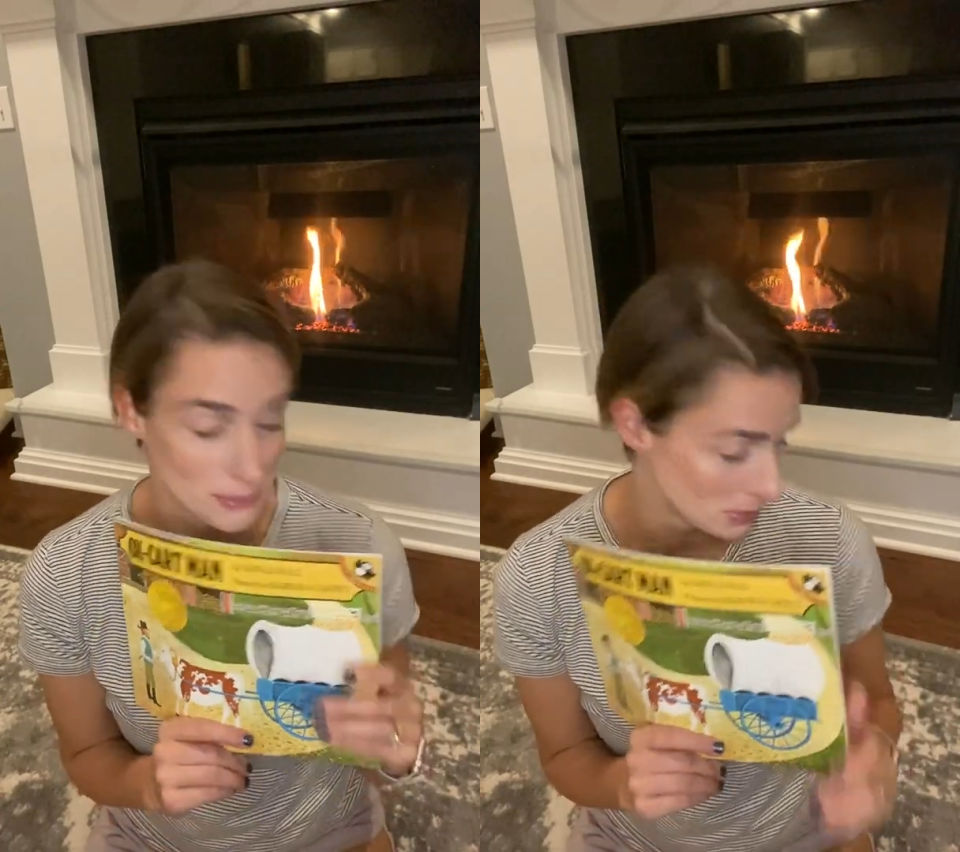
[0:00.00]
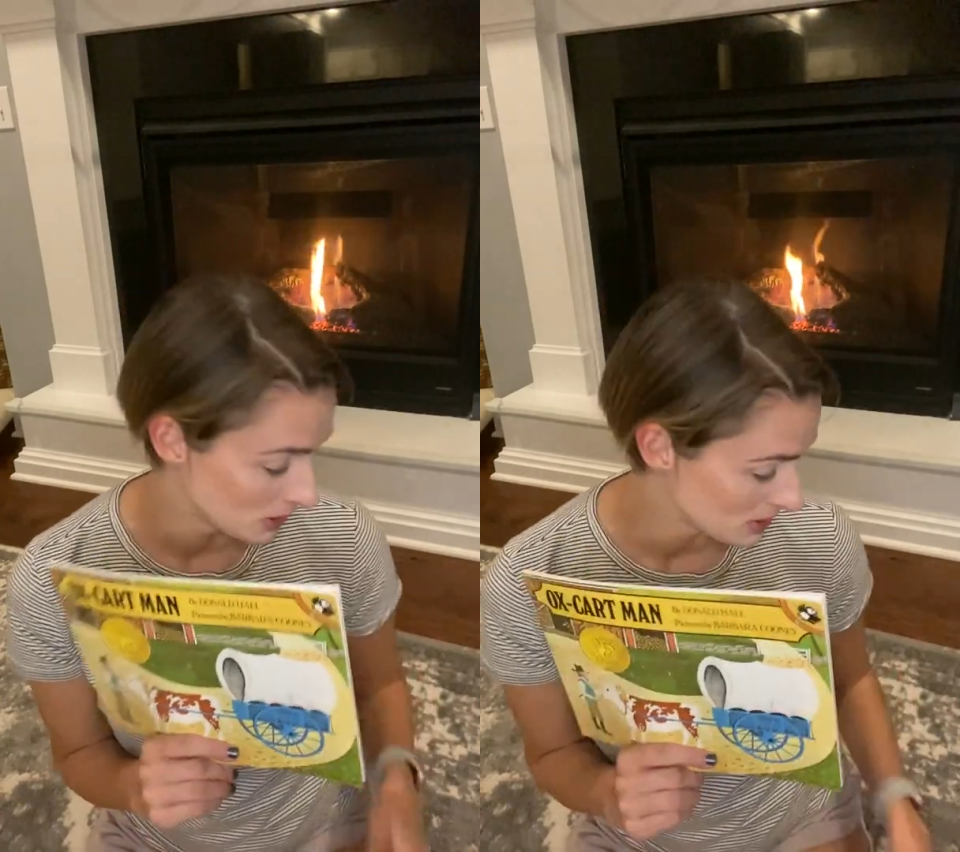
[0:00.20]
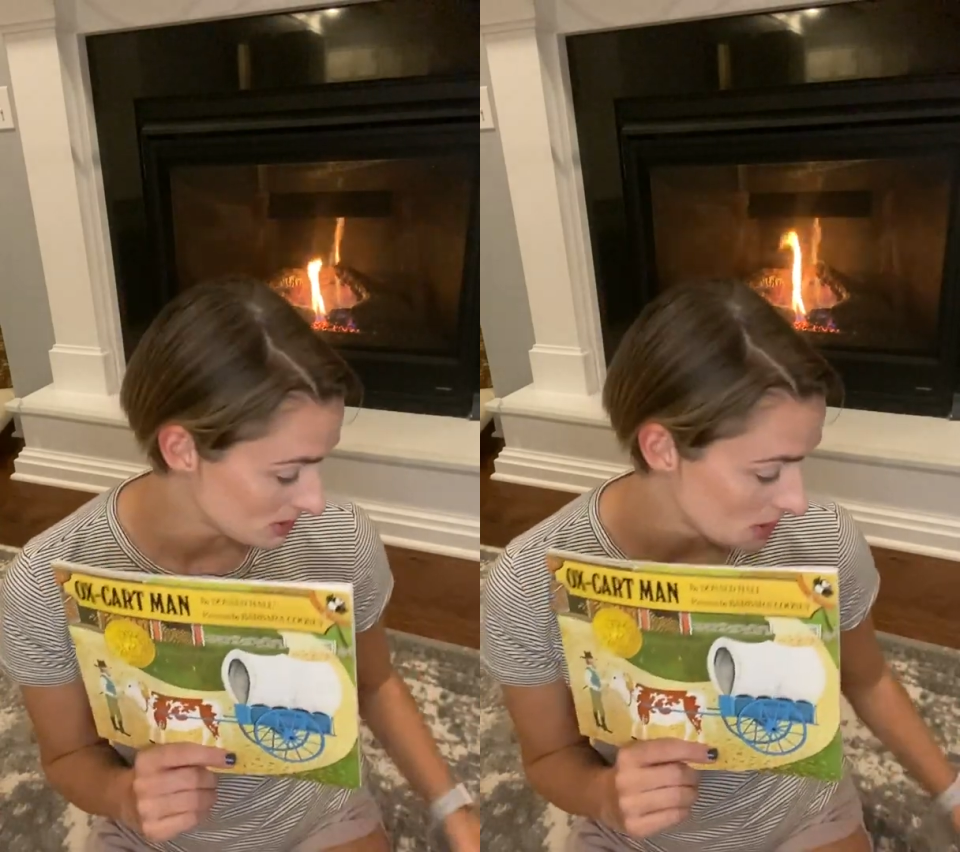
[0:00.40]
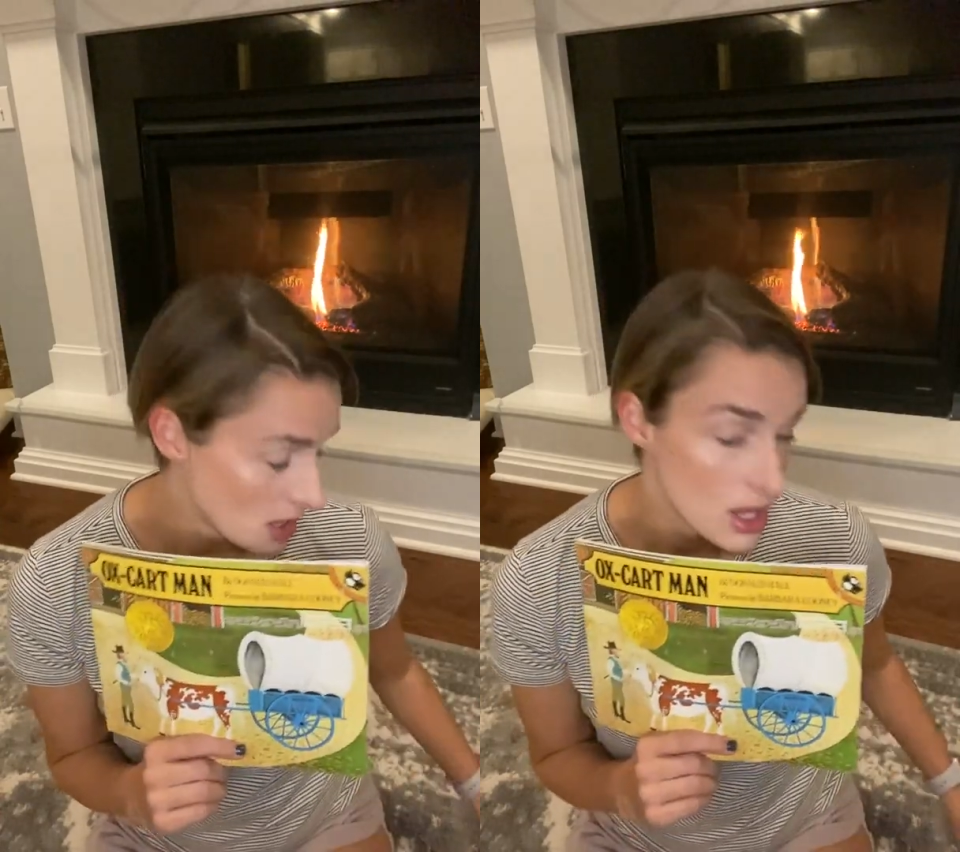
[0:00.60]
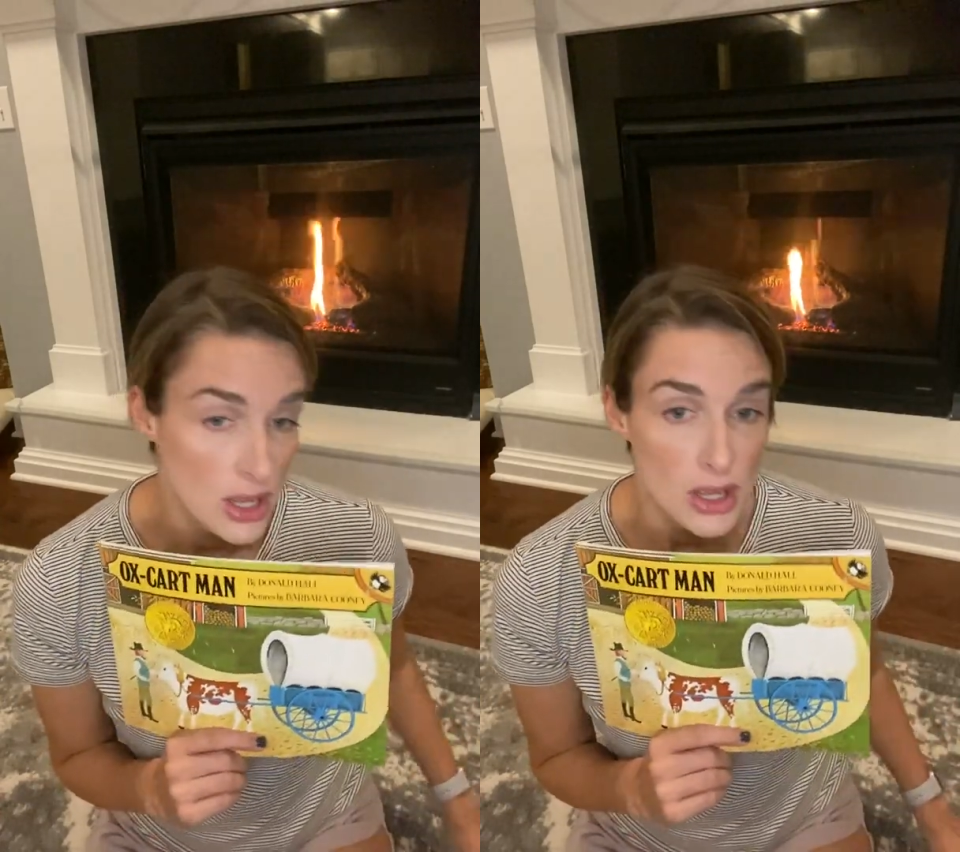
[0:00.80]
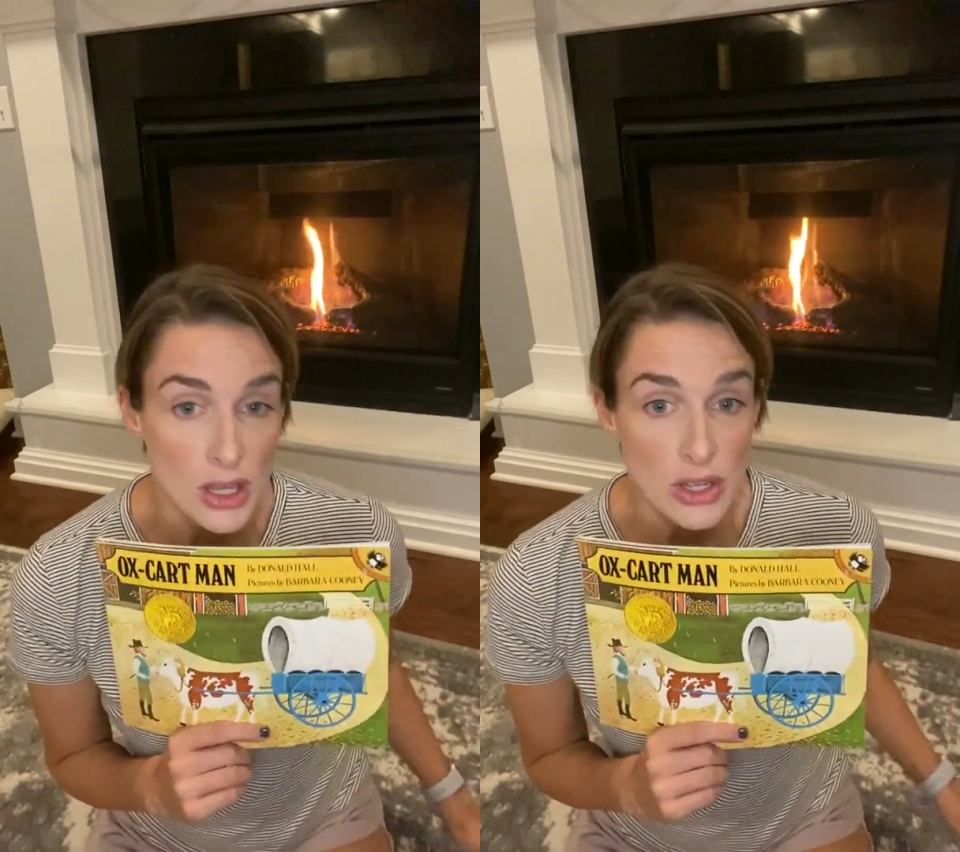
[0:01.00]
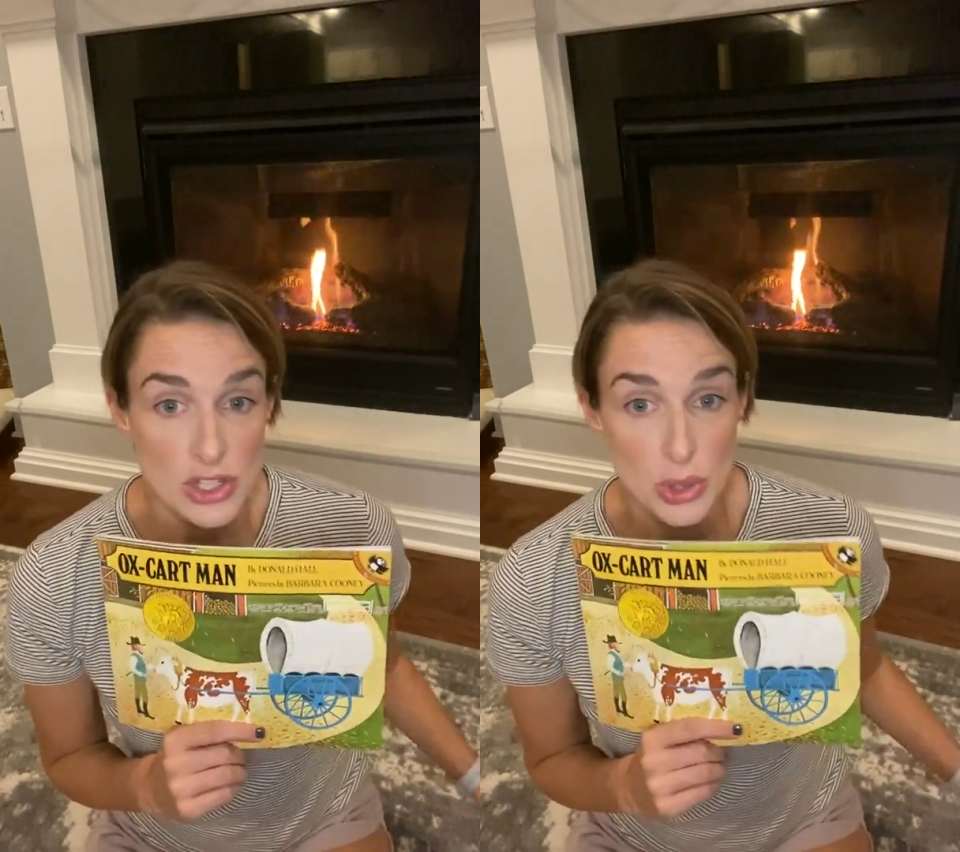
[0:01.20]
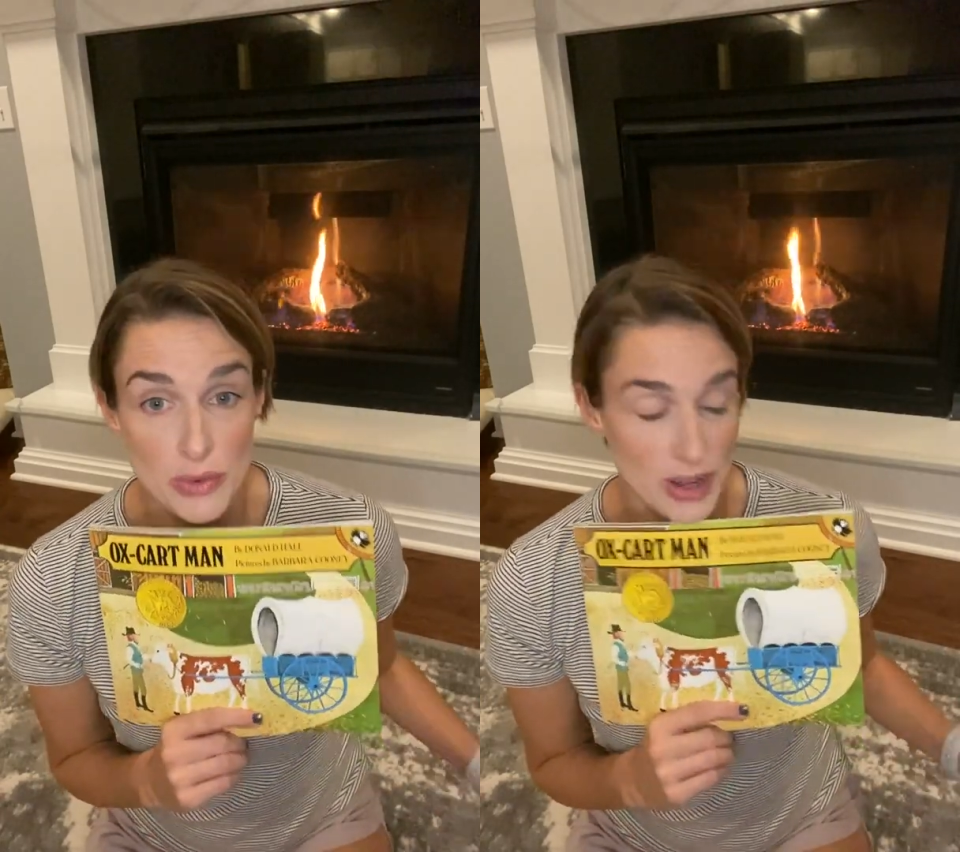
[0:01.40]
books.
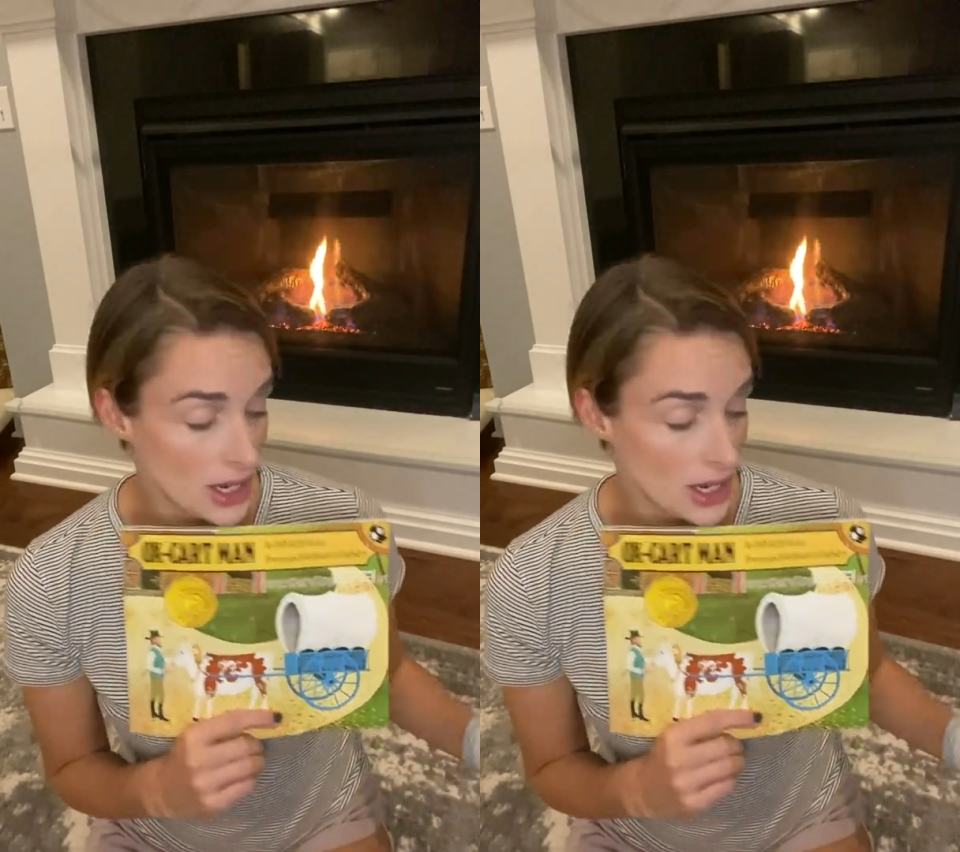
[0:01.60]
So we've got